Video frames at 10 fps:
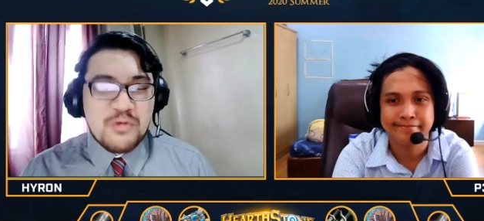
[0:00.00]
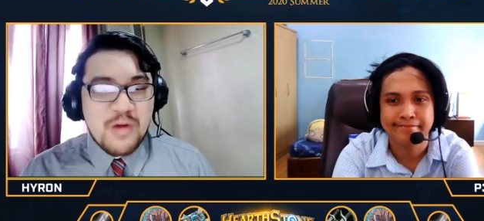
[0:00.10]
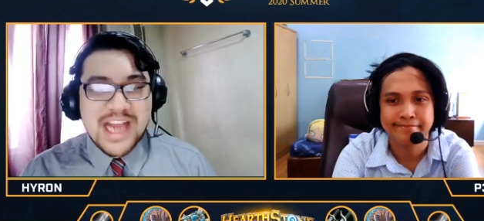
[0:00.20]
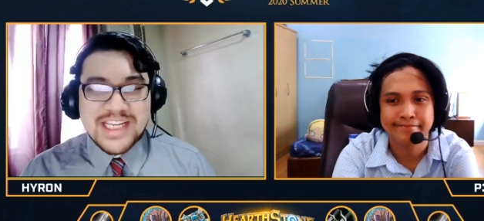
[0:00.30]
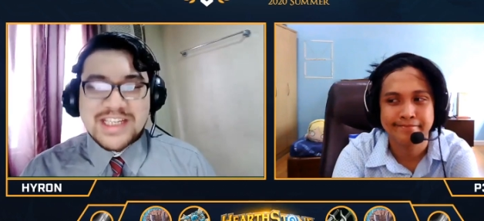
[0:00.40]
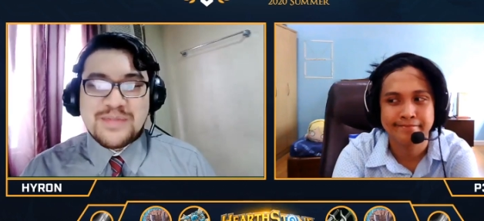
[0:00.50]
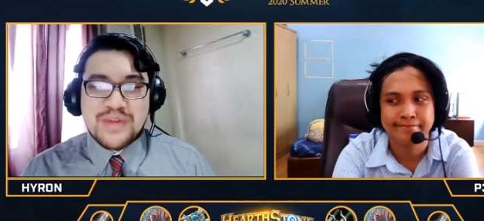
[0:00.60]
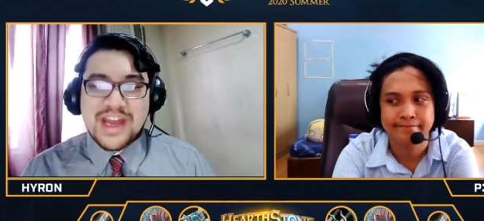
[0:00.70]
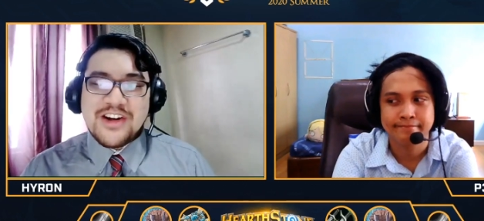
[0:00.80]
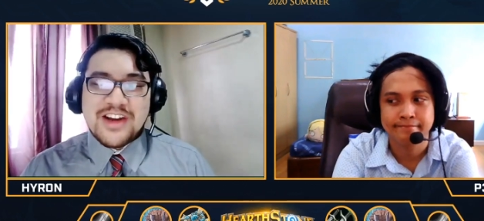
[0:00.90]
Speaker 1: still watching the
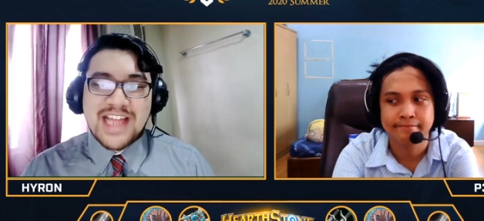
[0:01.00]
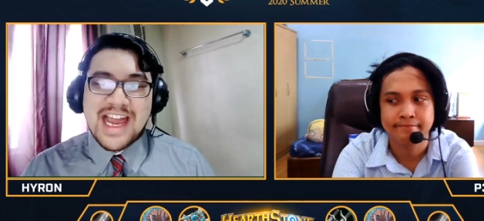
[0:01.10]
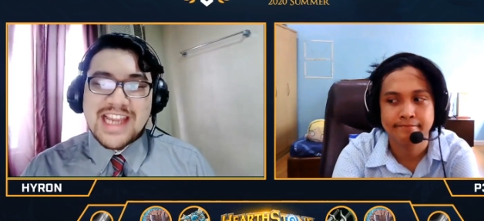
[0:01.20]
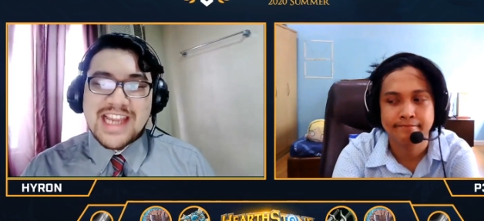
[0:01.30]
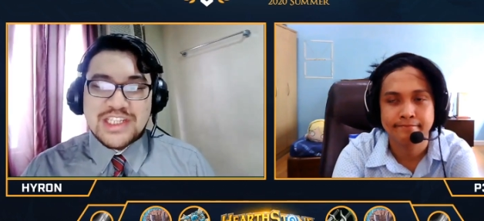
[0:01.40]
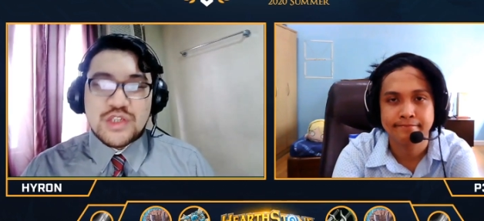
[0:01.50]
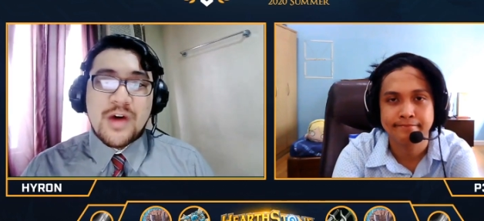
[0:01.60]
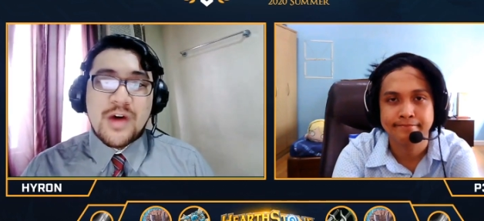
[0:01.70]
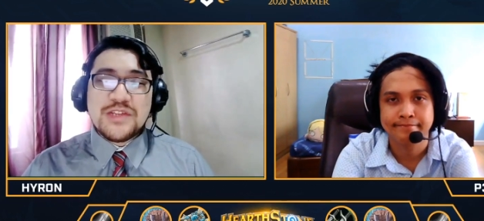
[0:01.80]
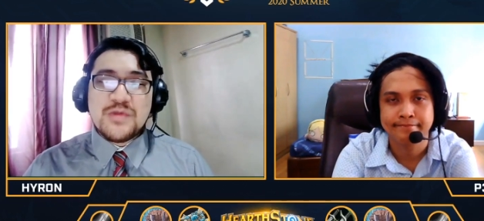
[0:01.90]
Predator Alliance League
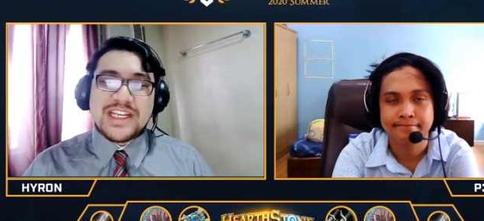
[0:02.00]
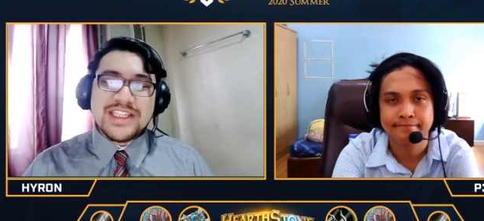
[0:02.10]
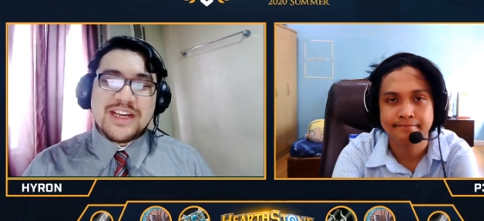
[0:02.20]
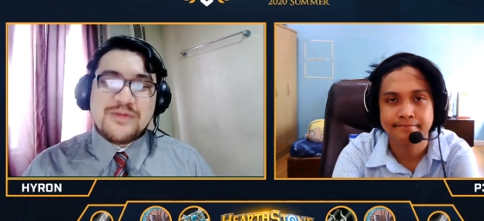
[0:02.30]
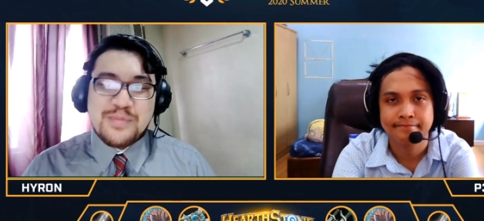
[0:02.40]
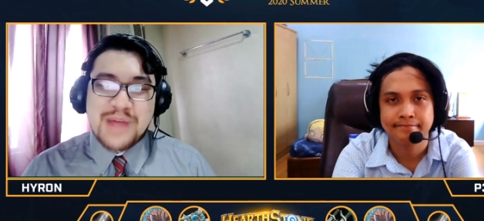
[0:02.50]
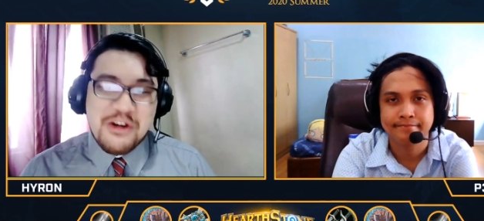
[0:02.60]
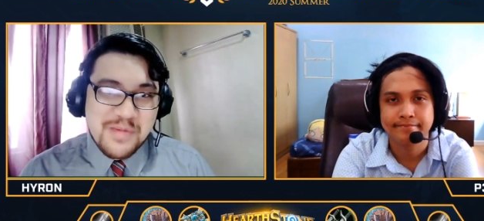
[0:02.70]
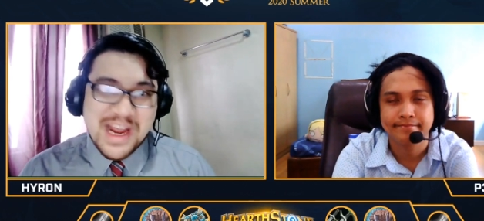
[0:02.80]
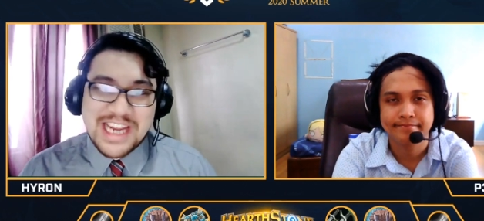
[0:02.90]
2020 Summer,
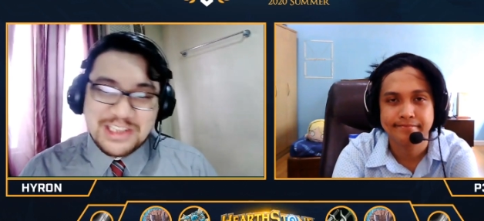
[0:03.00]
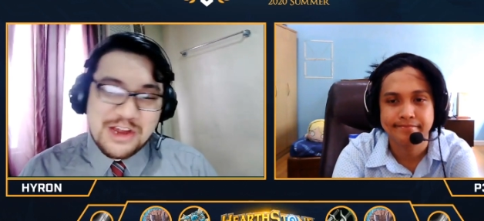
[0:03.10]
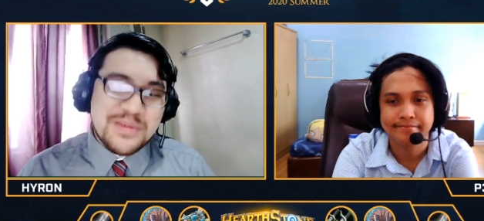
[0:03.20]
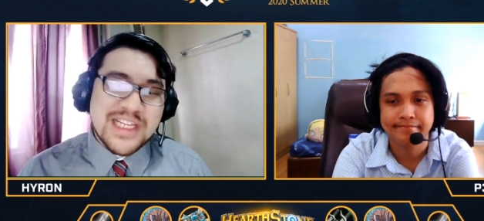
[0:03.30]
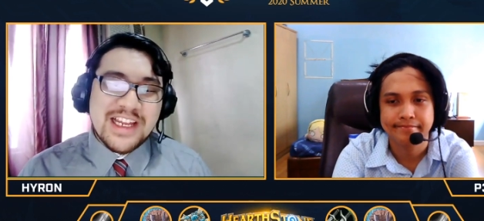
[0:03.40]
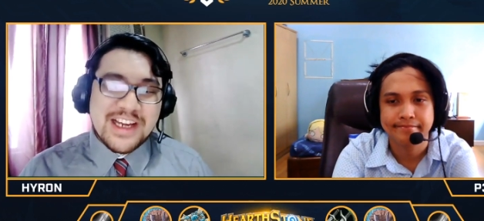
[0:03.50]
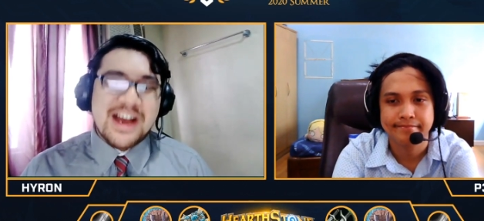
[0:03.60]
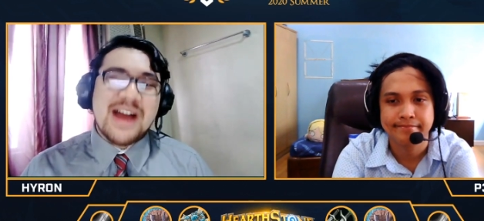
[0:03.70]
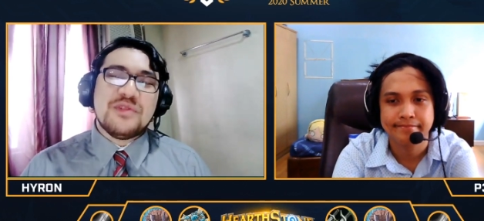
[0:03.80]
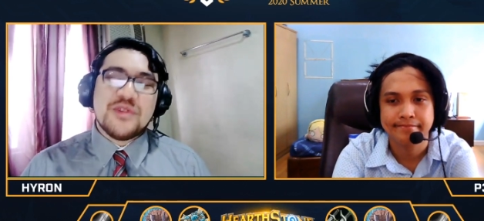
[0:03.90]
powered by Globe
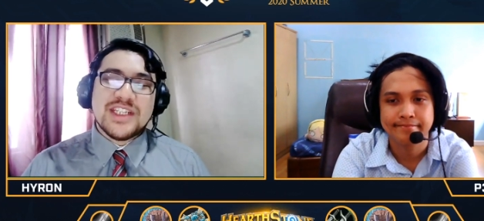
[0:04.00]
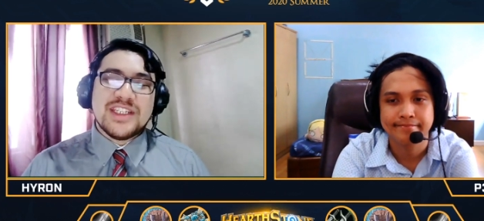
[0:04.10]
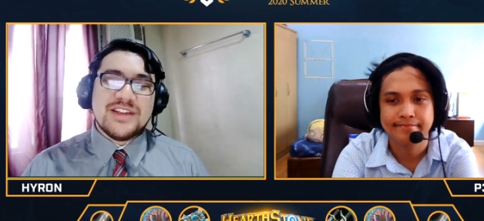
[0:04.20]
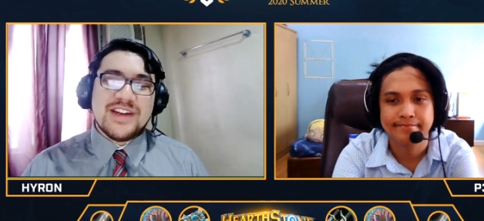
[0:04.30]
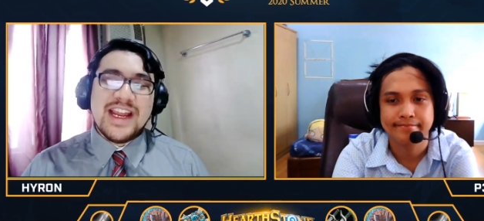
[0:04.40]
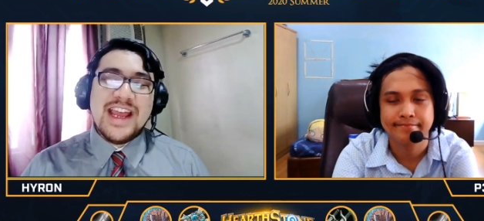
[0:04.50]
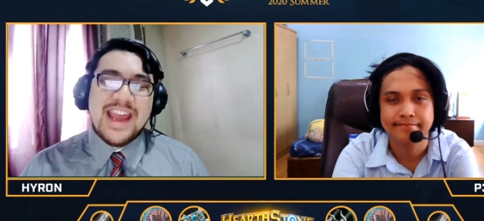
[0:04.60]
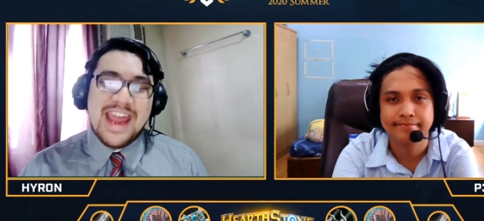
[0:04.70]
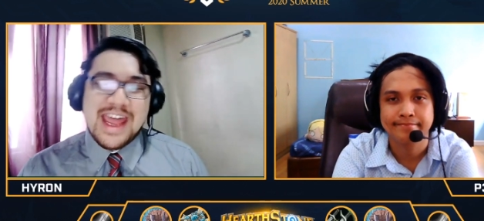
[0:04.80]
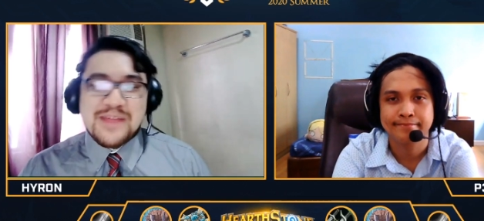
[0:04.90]
Telecom, Twitch Student,
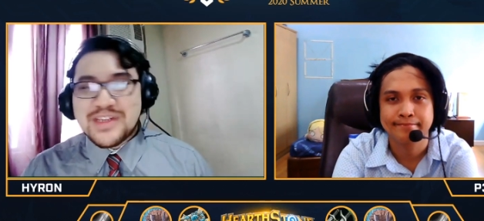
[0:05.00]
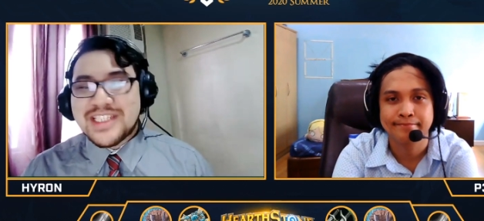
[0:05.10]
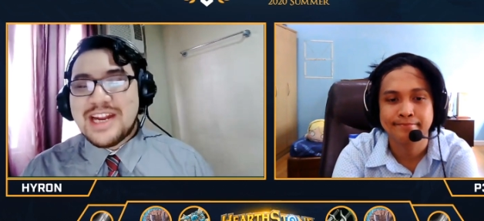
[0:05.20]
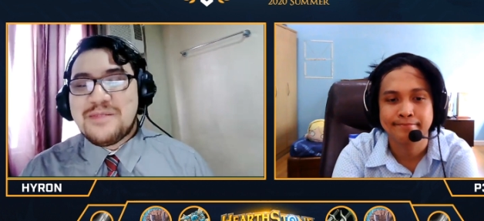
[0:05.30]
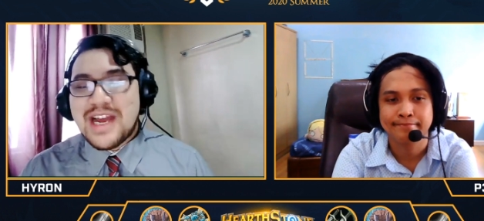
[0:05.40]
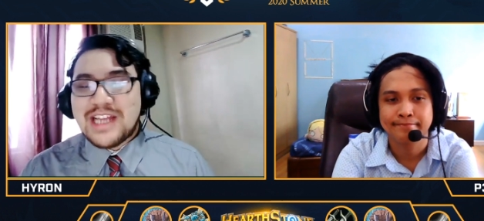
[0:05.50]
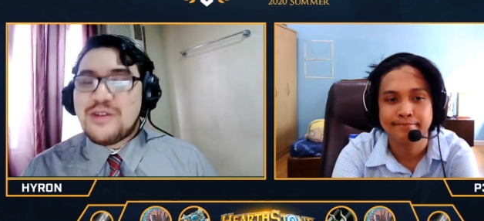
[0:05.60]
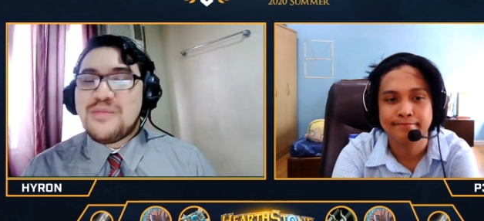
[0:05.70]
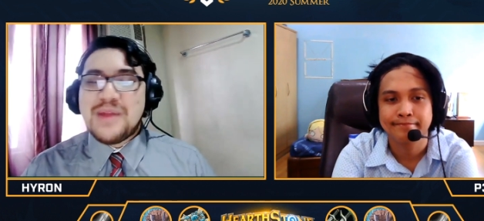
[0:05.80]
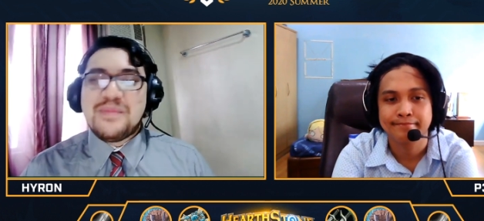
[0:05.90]
and presented by
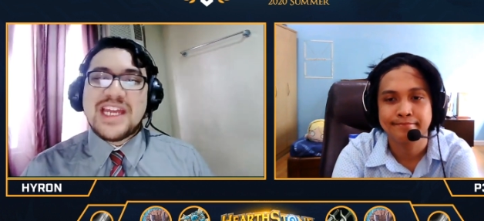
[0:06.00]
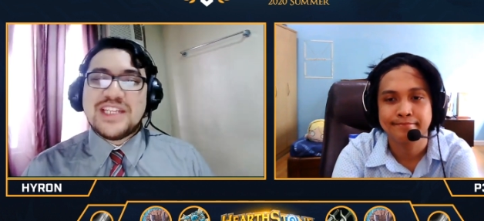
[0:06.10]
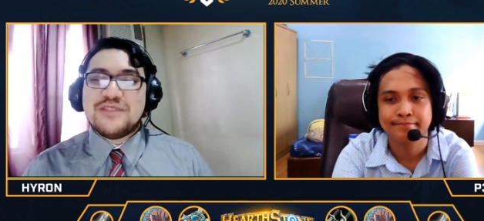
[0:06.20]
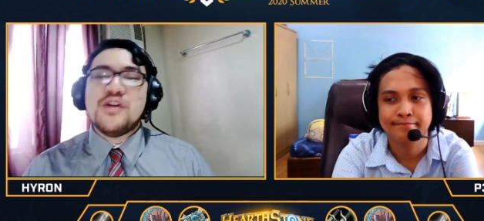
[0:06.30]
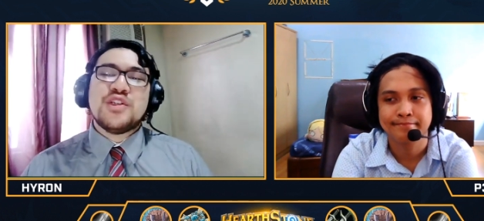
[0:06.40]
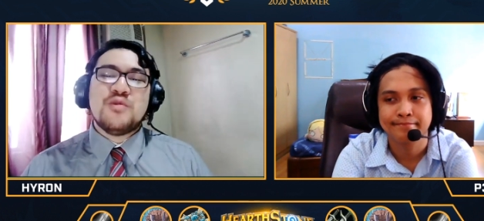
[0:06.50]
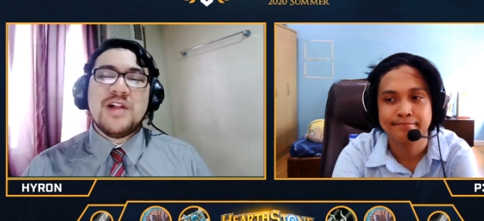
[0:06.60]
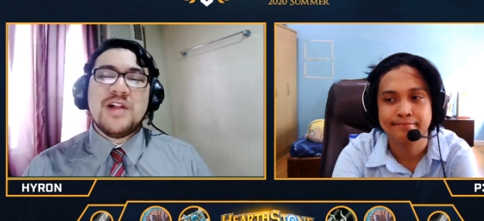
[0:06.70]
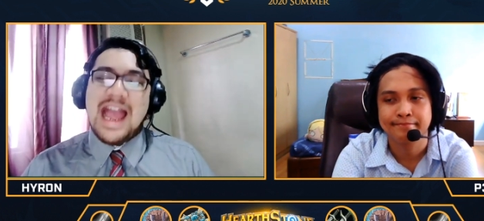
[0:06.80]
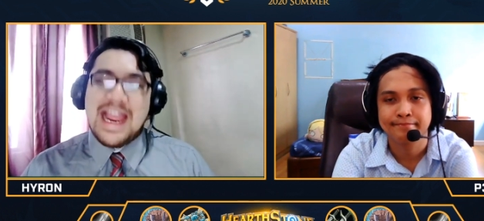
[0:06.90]
Globe Prepaid's
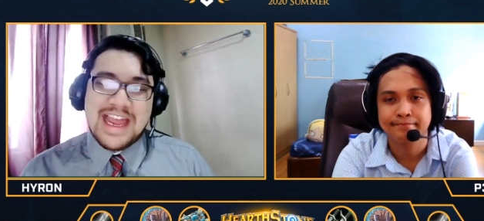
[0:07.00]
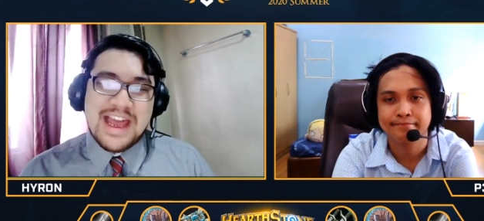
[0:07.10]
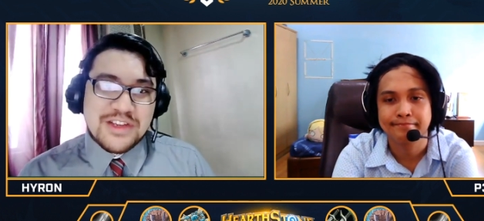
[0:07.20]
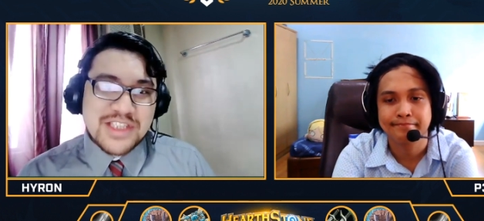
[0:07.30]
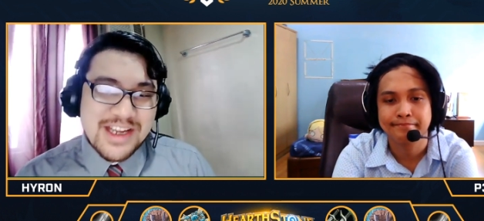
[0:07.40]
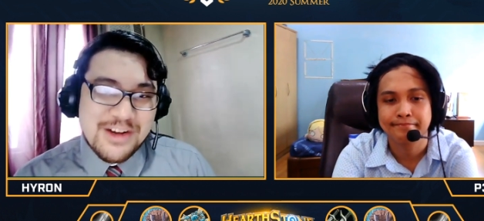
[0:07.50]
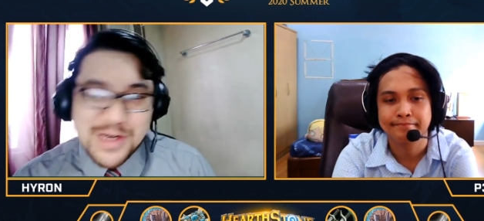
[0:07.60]
virtual hangouts.